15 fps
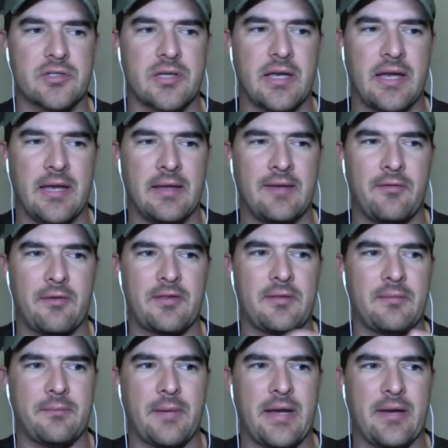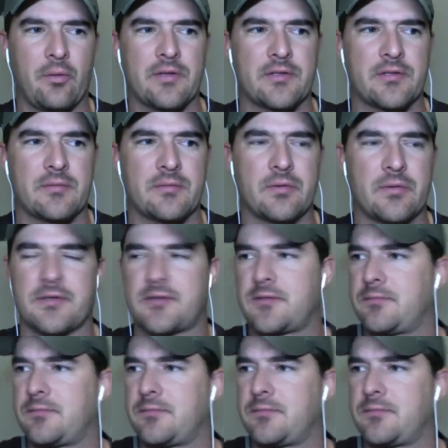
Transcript: and everybody was was